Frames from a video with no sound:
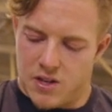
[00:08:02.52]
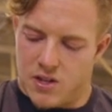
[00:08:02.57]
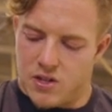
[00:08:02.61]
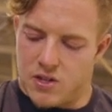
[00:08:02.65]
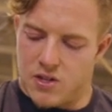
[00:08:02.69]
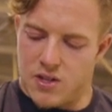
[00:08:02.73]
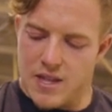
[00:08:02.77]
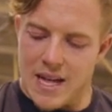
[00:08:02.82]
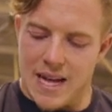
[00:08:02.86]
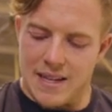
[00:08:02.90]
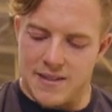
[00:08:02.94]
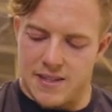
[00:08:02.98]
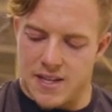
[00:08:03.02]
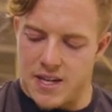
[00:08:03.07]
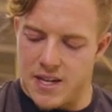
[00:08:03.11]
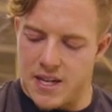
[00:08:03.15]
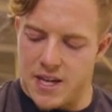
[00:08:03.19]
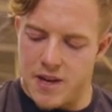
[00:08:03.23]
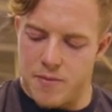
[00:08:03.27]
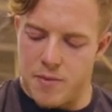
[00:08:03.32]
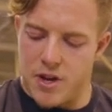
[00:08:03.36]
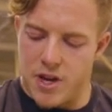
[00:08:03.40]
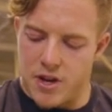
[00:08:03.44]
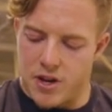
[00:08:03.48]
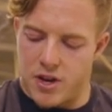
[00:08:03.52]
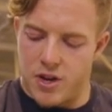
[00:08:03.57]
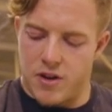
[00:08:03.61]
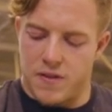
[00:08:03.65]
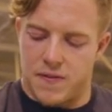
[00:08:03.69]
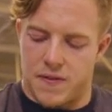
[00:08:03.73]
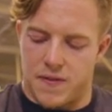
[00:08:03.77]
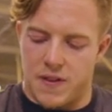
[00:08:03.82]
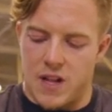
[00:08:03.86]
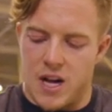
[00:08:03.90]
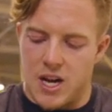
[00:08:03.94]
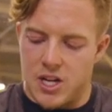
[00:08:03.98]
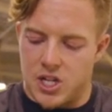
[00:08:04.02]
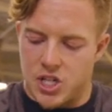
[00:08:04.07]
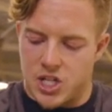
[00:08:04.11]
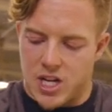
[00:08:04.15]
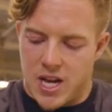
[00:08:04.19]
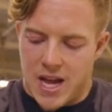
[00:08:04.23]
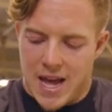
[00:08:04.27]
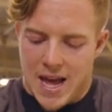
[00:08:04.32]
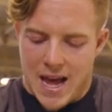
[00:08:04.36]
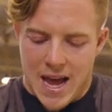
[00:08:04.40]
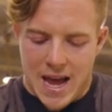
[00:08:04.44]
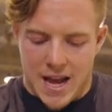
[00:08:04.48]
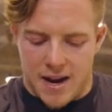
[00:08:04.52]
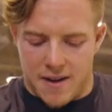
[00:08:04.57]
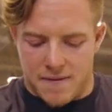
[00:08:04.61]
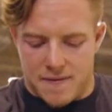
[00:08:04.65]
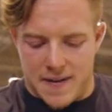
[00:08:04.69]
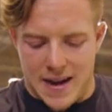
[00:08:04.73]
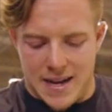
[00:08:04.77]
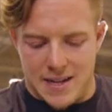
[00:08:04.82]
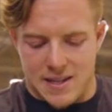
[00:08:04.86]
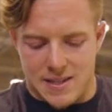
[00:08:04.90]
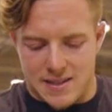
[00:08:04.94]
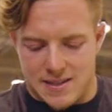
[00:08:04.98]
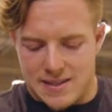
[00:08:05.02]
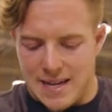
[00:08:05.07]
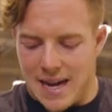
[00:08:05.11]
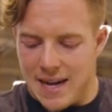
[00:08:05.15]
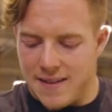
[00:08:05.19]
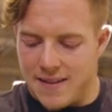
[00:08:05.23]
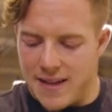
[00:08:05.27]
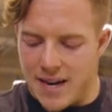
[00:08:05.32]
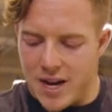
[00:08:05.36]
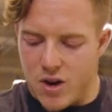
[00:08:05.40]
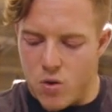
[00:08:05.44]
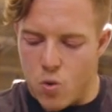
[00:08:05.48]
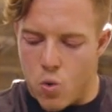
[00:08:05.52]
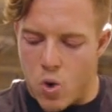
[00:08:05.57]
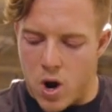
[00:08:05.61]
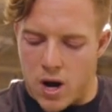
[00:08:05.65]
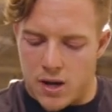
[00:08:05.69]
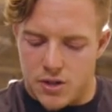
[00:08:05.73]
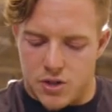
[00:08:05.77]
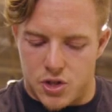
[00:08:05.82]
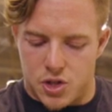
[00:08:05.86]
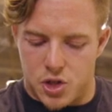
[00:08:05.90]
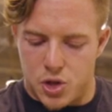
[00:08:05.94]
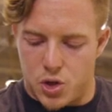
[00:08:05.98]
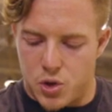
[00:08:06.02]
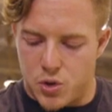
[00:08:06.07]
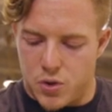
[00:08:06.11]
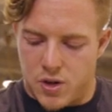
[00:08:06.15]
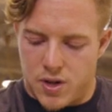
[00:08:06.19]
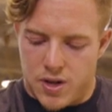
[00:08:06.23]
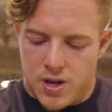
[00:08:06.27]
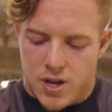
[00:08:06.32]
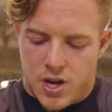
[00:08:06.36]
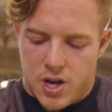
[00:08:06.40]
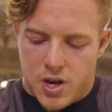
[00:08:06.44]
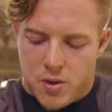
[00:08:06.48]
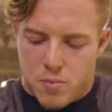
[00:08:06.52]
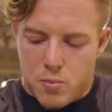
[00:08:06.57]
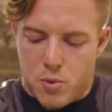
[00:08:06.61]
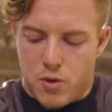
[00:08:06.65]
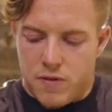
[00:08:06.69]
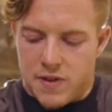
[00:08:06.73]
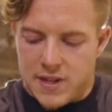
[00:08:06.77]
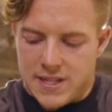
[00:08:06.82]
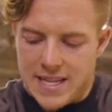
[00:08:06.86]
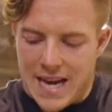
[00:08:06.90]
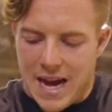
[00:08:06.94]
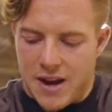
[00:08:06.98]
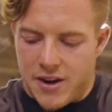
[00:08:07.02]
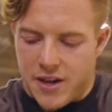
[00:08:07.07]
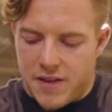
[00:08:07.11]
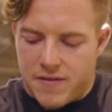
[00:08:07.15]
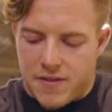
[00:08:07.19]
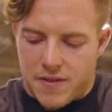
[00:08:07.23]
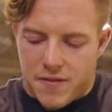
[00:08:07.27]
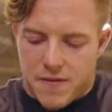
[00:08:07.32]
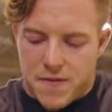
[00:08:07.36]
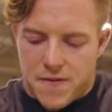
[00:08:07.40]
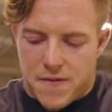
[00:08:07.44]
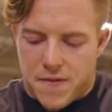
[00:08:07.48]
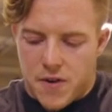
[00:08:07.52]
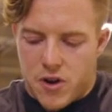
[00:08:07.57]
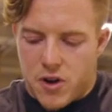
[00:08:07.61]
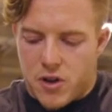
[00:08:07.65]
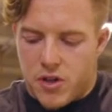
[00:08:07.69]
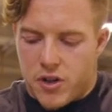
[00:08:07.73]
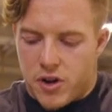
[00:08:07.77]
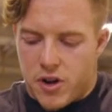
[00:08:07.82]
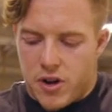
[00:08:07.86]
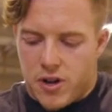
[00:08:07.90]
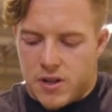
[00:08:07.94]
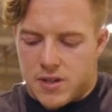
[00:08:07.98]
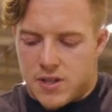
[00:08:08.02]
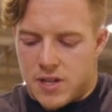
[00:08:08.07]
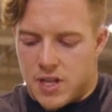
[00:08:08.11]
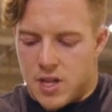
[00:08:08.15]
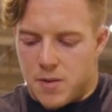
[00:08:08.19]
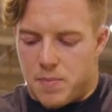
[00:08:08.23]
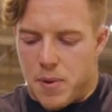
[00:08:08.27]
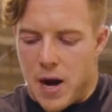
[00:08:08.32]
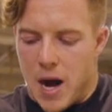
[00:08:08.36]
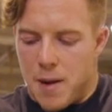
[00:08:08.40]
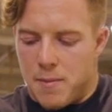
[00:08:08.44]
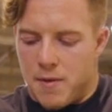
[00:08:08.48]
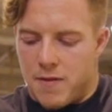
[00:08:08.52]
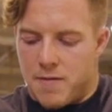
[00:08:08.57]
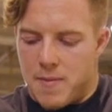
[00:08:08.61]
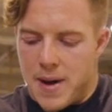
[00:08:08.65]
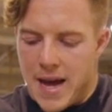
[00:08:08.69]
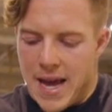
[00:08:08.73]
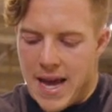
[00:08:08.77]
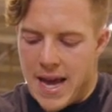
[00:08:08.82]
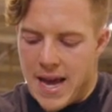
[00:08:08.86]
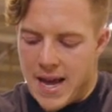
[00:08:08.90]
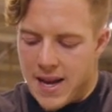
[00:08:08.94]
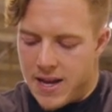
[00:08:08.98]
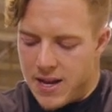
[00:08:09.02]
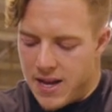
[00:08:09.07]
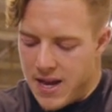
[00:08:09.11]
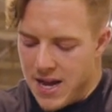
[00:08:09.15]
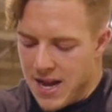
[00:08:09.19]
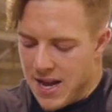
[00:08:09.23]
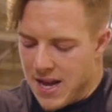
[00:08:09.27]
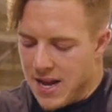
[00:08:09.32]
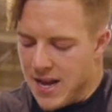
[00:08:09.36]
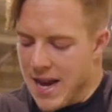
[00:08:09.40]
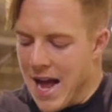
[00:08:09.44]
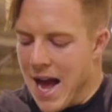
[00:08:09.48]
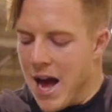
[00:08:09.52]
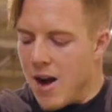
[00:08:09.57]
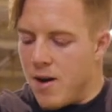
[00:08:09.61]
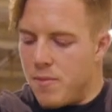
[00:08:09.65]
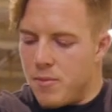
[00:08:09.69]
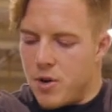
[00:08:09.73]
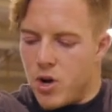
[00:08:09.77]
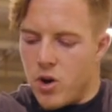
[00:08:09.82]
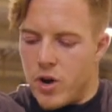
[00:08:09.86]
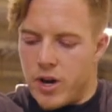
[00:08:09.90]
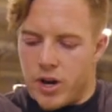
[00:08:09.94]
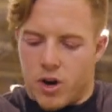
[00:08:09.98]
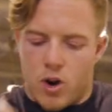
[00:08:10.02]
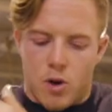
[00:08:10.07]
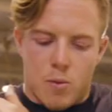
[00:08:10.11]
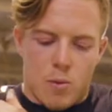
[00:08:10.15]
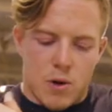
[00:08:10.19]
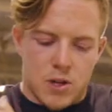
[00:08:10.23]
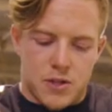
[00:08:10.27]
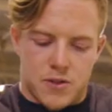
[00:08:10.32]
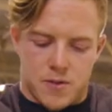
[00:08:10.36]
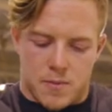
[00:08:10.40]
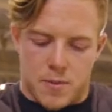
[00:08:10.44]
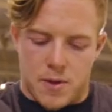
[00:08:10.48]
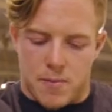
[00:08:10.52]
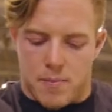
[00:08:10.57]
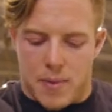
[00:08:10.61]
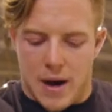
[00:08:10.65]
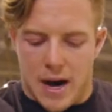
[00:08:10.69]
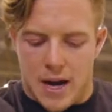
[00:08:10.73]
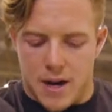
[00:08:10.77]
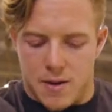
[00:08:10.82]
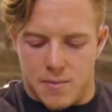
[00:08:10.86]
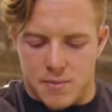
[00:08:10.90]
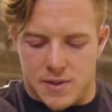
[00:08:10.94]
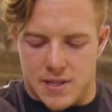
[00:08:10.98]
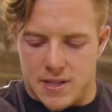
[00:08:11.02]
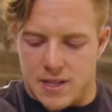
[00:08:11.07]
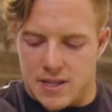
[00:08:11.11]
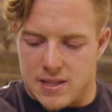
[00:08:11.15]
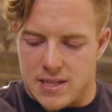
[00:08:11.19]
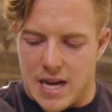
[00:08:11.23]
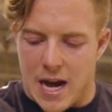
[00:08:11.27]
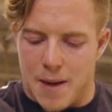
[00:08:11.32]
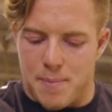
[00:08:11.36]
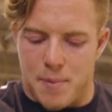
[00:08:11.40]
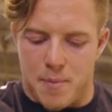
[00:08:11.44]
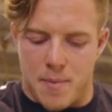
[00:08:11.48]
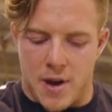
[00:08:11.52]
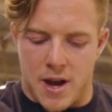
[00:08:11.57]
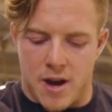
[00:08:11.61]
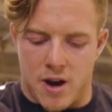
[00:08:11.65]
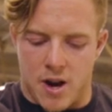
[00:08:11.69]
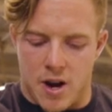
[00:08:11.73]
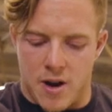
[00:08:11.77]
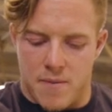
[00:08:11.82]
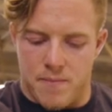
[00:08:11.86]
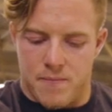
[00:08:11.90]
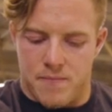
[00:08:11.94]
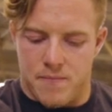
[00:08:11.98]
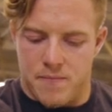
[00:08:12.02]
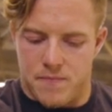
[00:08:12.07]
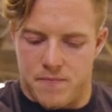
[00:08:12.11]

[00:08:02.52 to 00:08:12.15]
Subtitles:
So that's gonna give me a good flush, and if I decide that I want to move it down even further to the palm of my hand, now I'm going almost from the bottom to the top of my arm